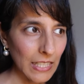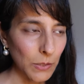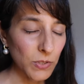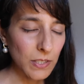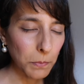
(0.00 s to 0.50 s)

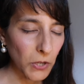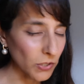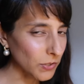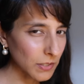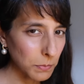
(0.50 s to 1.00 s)
It was
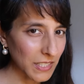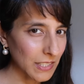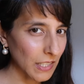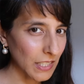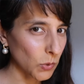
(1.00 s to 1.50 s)
supposed to be
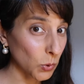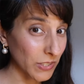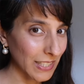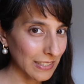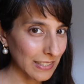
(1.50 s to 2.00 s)
sunny all
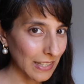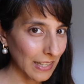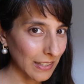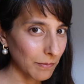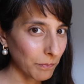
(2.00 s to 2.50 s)
day
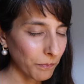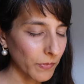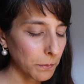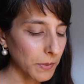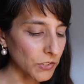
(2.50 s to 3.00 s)
today,
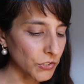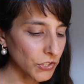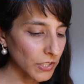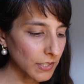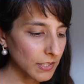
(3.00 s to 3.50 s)
but
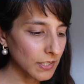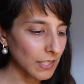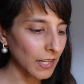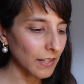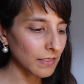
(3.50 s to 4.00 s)
just
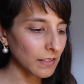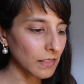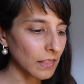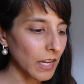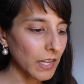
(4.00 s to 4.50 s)
in the
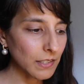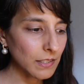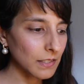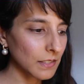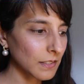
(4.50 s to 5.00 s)

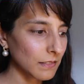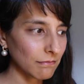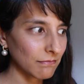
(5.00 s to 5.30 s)
last